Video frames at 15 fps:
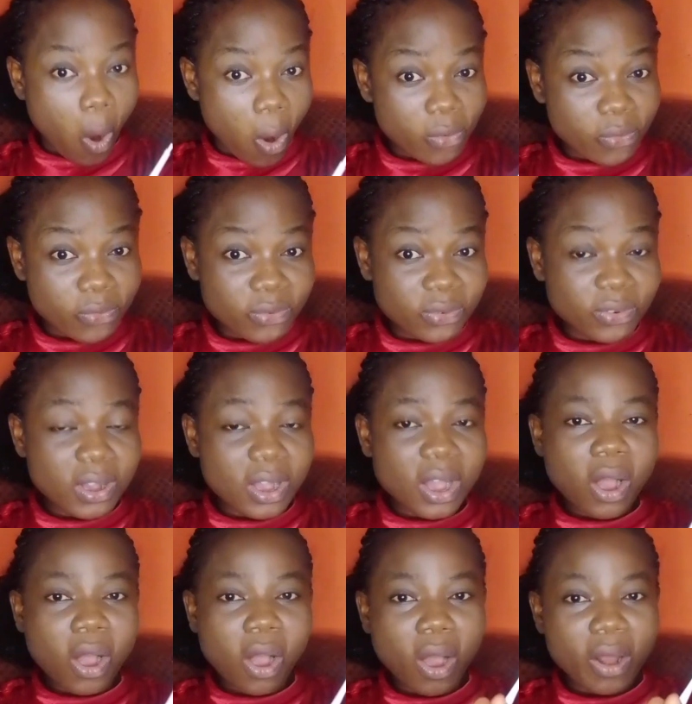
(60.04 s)
of
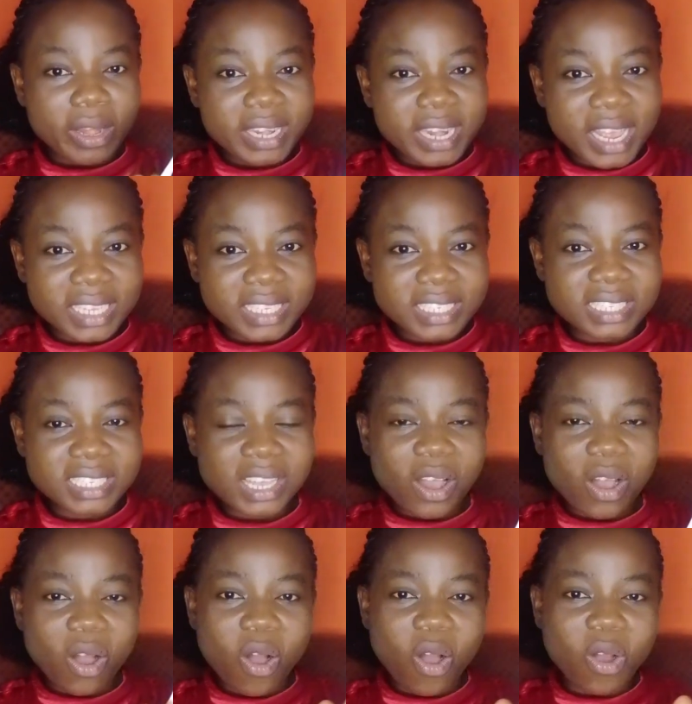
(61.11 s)
hotness
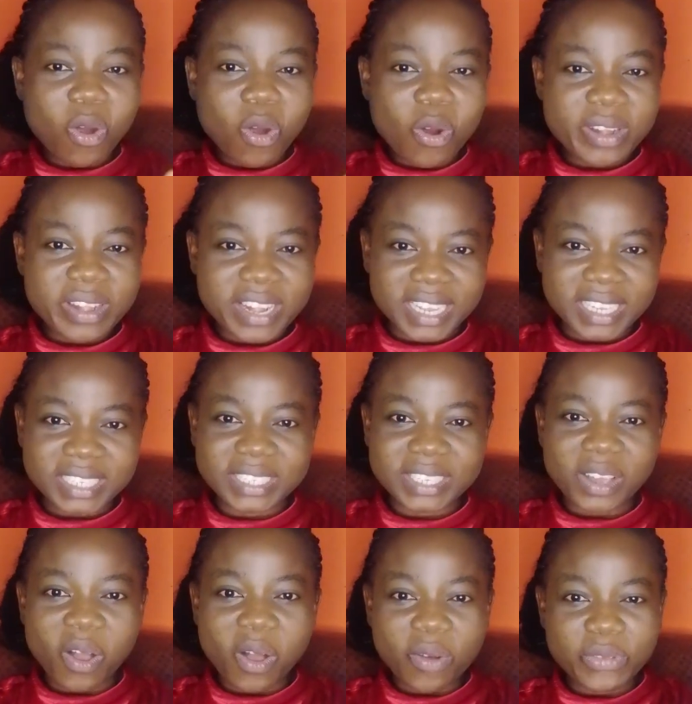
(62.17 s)
or
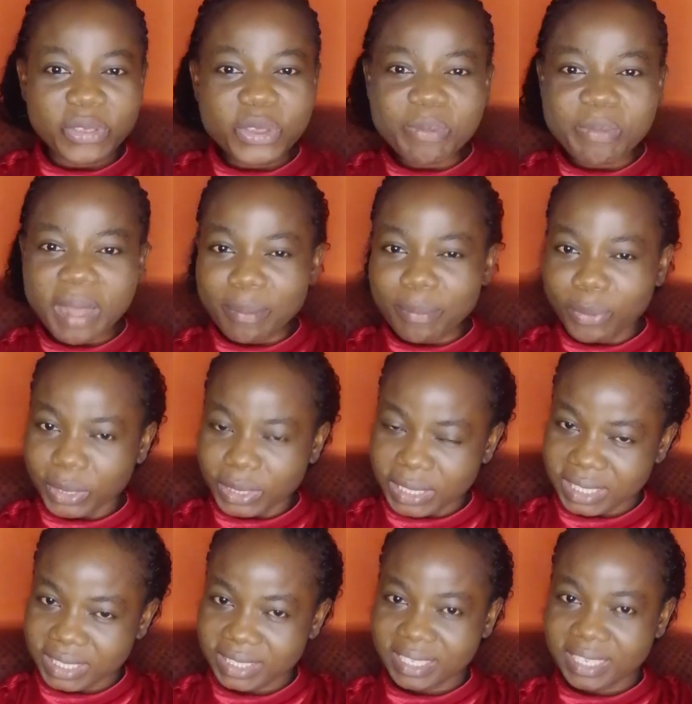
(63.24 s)
coldness of human
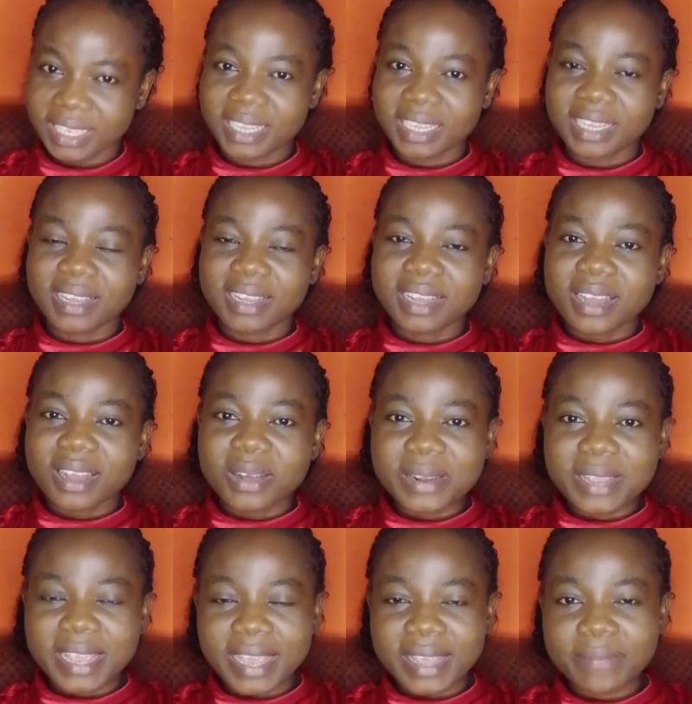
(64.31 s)
body.
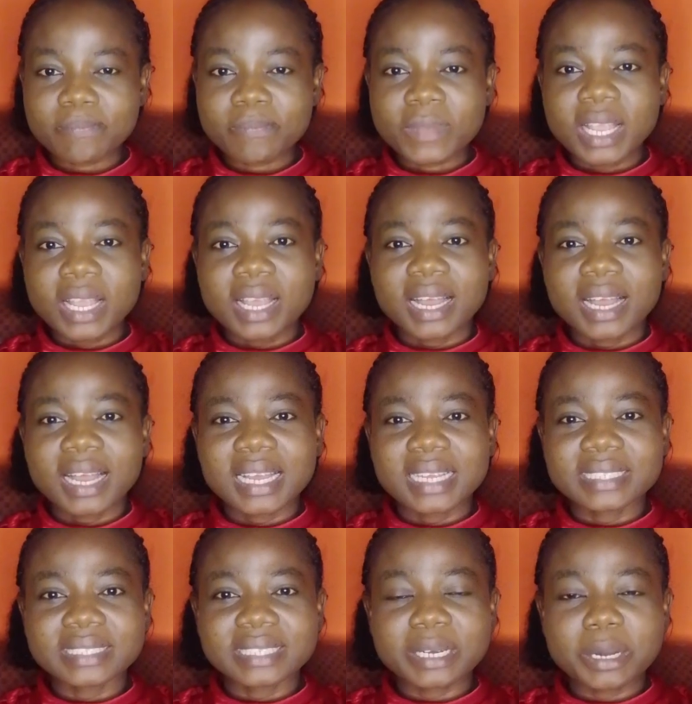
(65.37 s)
Okay,
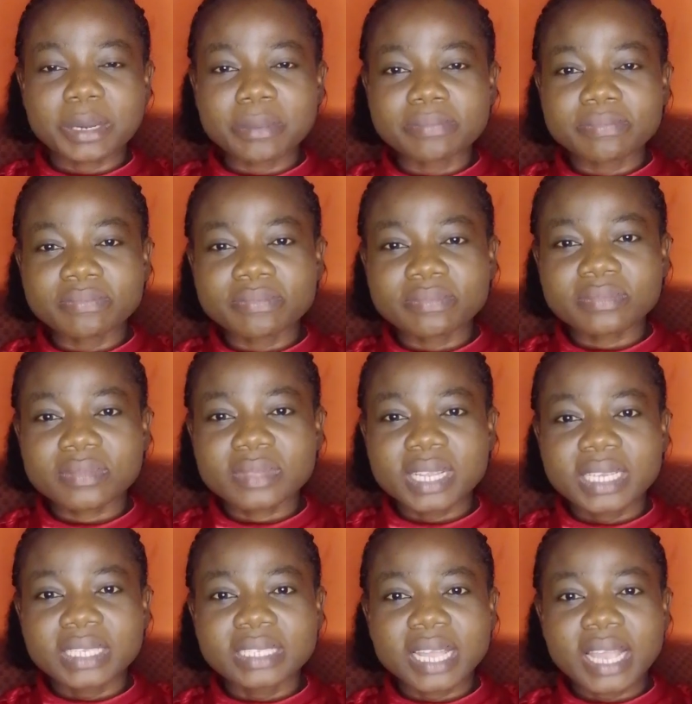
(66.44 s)
and
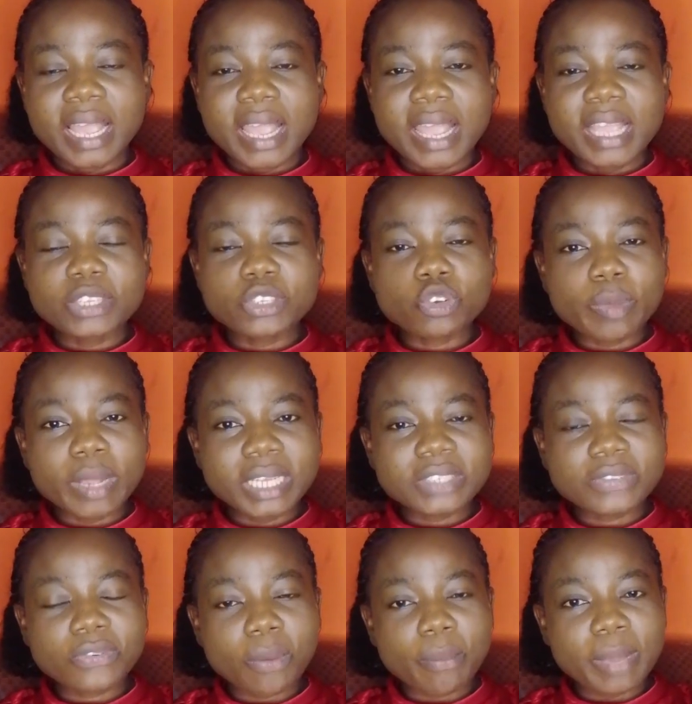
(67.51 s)
the
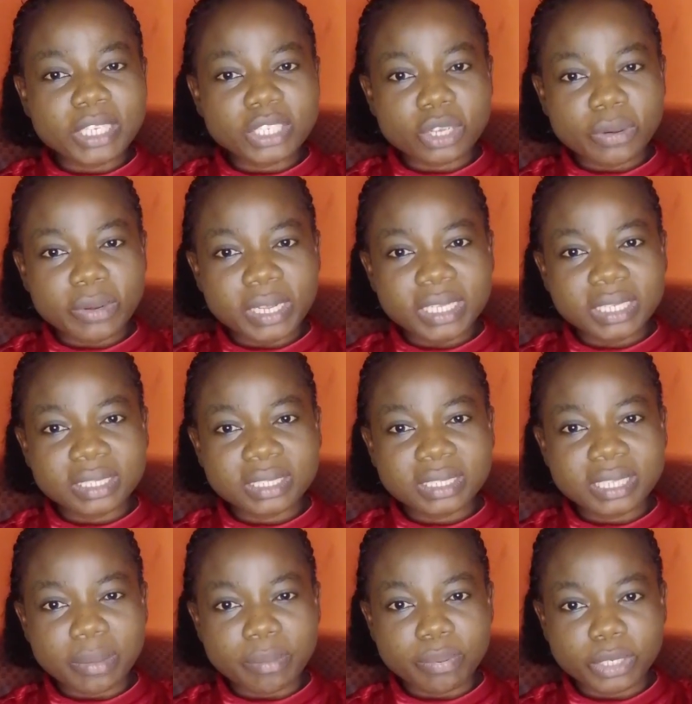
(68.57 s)
instrument for measuring
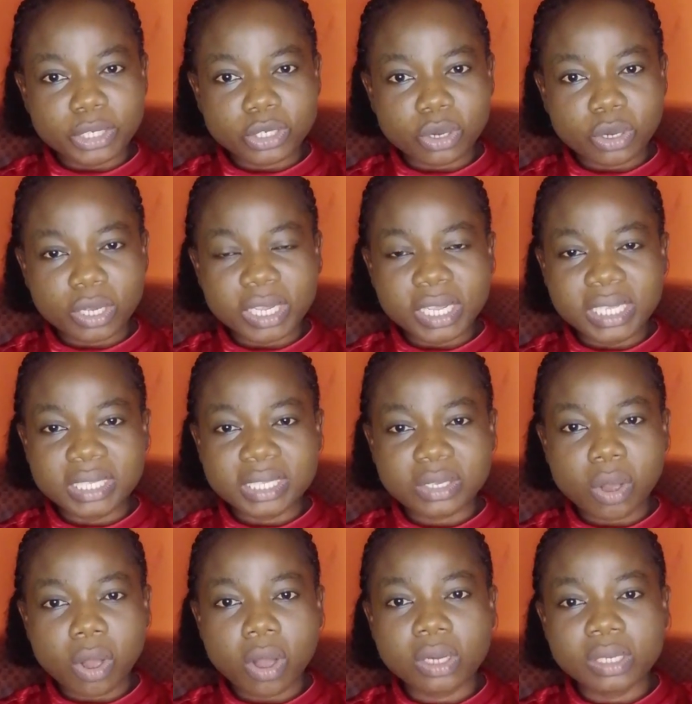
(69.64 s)
temperature is
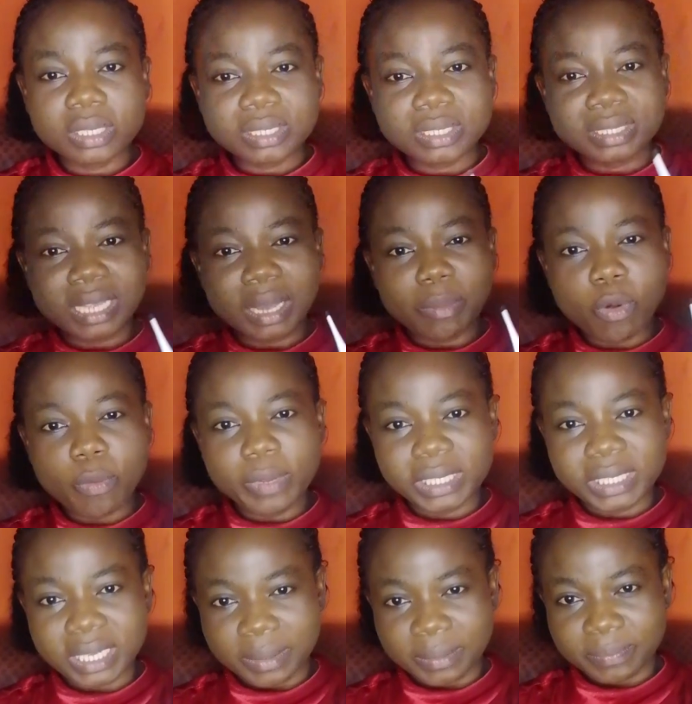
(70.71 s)
called
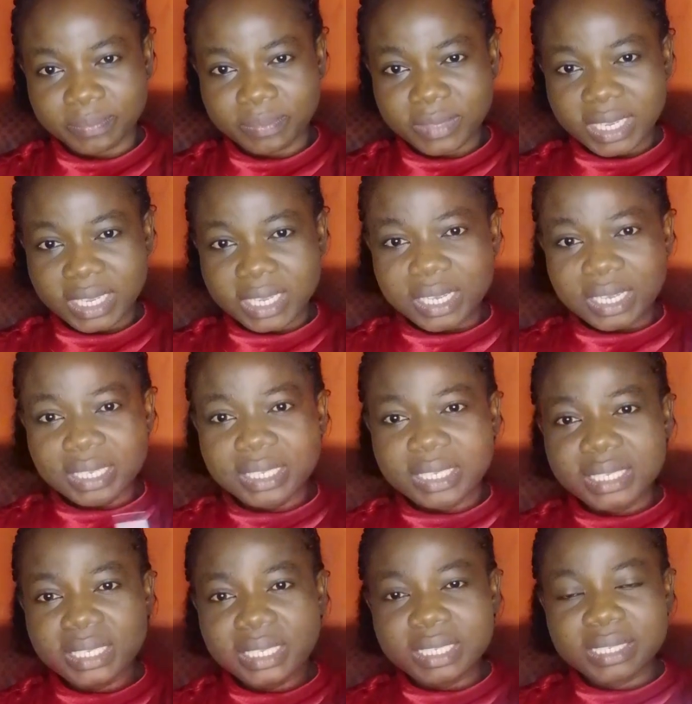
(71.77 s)
thermometer.
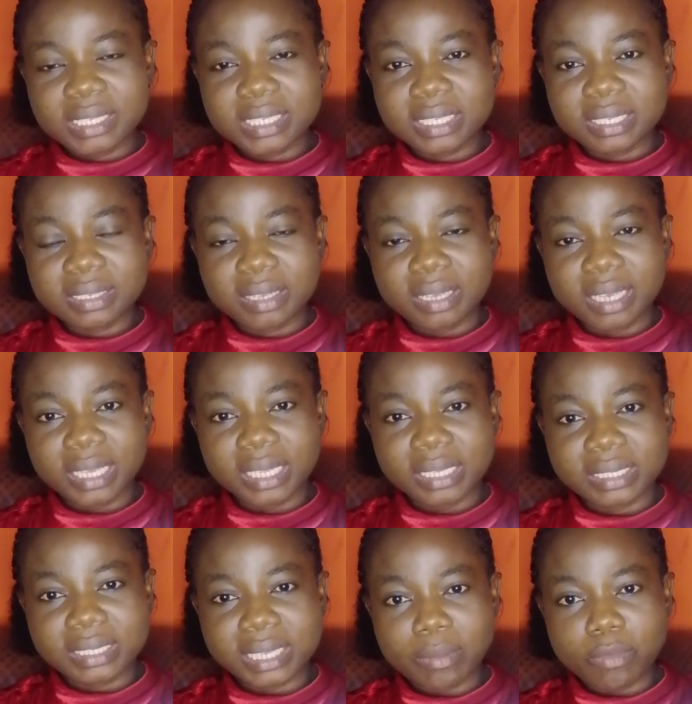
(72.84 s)
This is
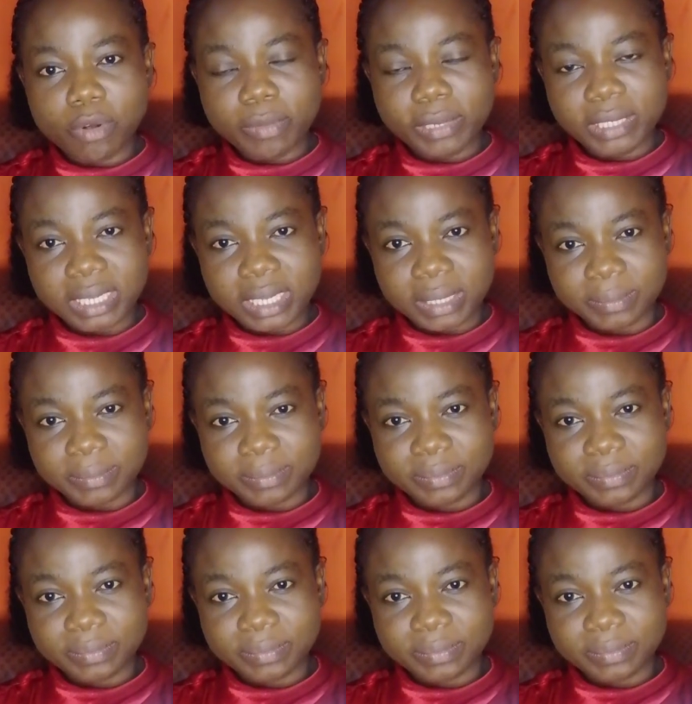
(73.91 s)
a thermometer.